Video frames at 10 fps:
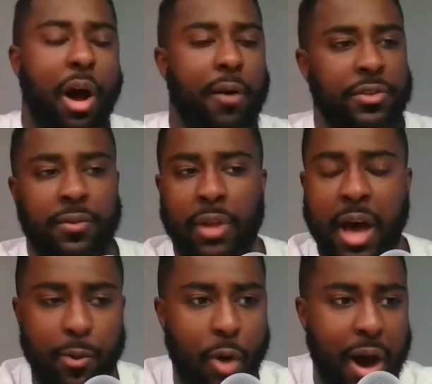Offensive
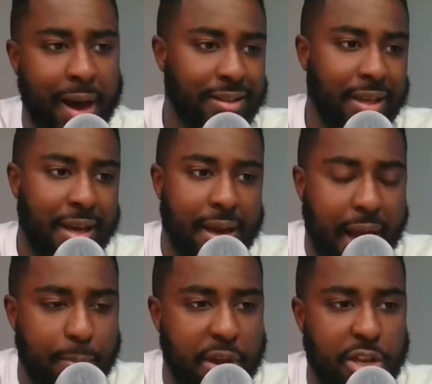line wise,
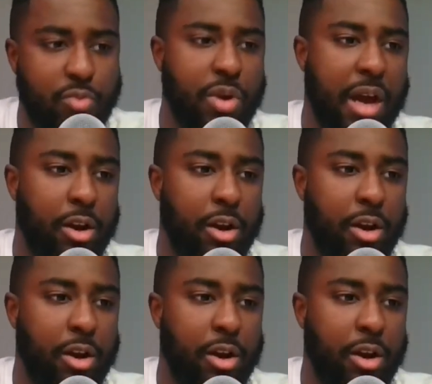I mean,